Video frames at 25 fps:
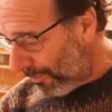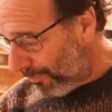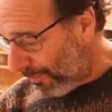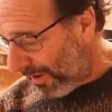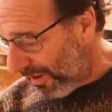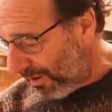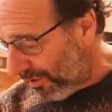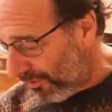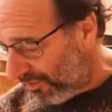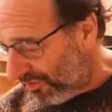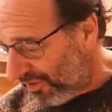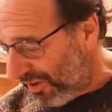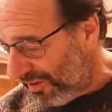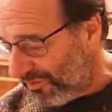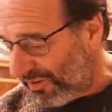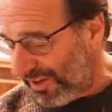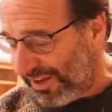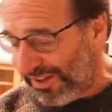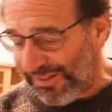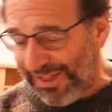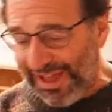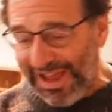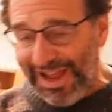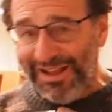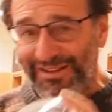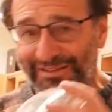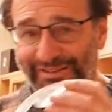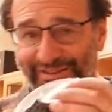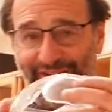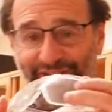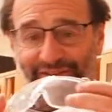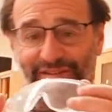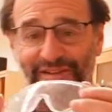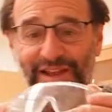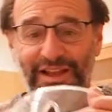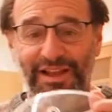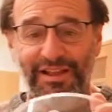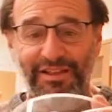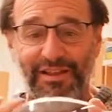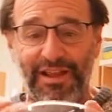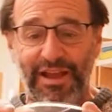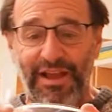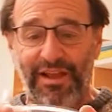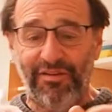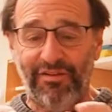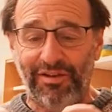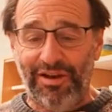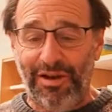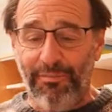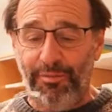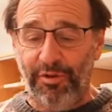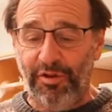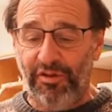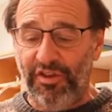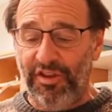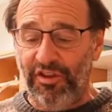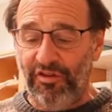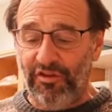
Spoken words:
pair of safety glasses like this and I put these